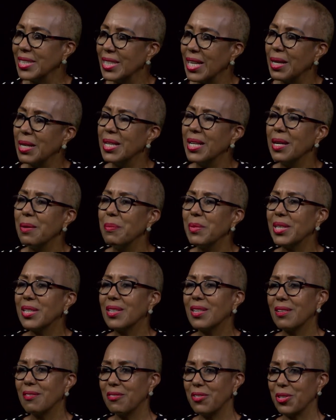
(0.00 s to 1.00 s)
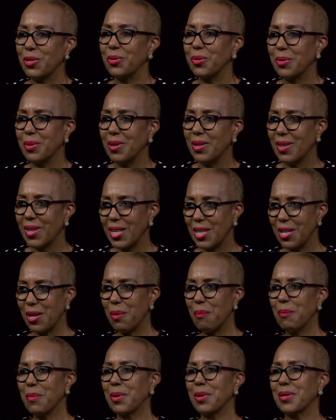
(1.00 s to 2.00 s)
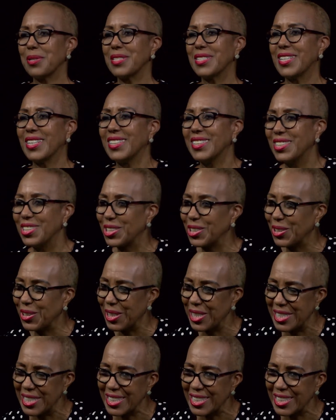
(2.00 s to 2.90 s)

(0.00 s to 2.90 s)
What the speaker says: and let me give you the numbers, George.